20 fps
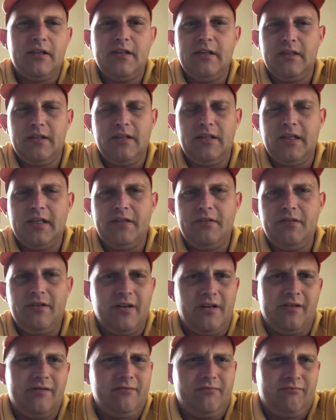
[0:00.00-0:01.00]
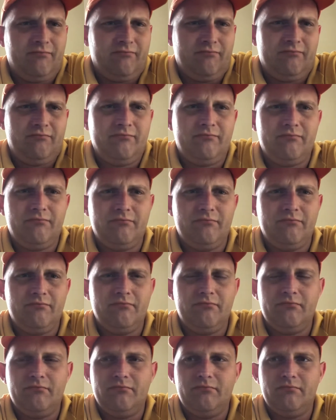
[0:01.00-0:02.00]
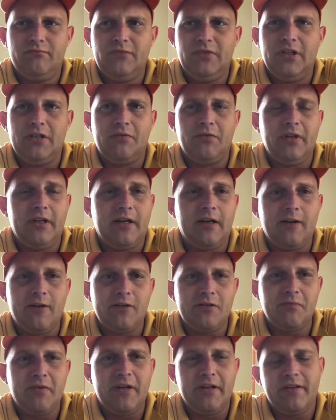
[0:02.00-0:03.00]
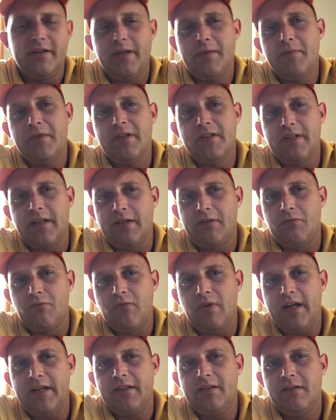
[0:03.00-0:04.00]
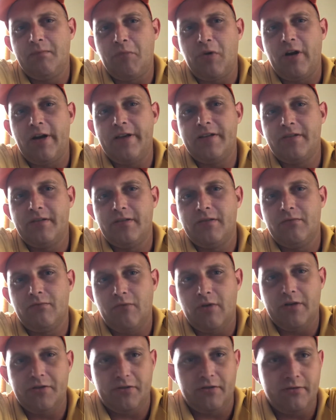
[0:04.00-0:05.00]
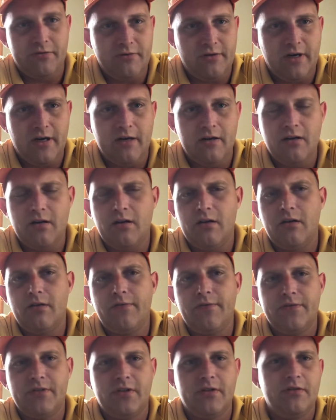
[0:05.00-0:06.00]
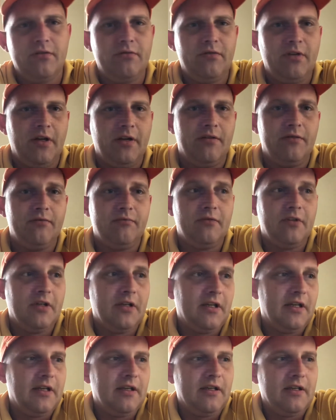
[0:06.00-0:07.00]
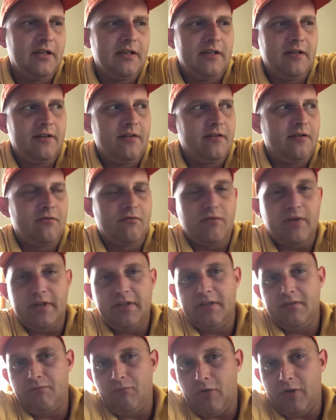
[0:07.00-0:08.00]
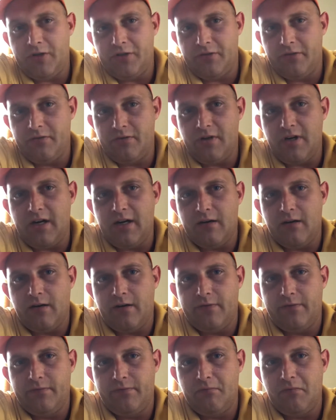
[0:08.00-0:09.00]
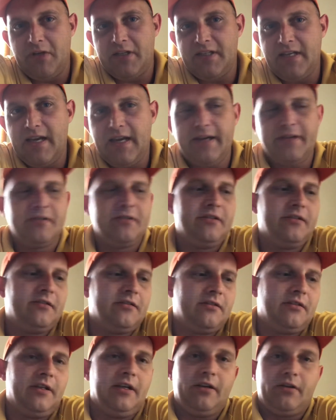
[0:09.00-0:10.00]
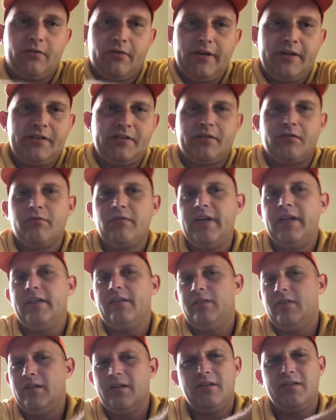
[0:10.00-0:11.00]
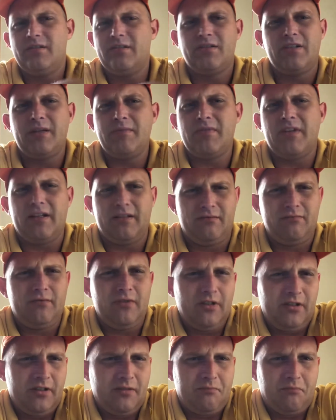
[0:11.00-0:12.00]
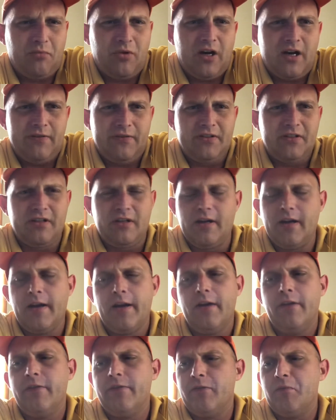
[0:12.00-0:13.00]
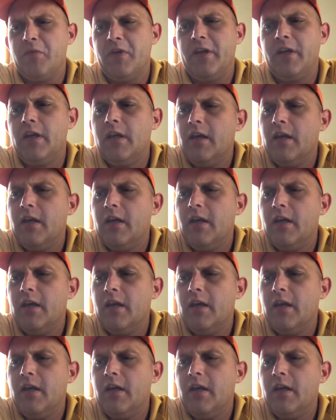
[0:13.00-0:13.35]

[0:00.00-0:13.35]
and it doesn't really cost me anything because I can write the price of the washer and dryer off. So write the washer and dryer off my taxes, increase the rent. It just seems like a good profit scenario for me.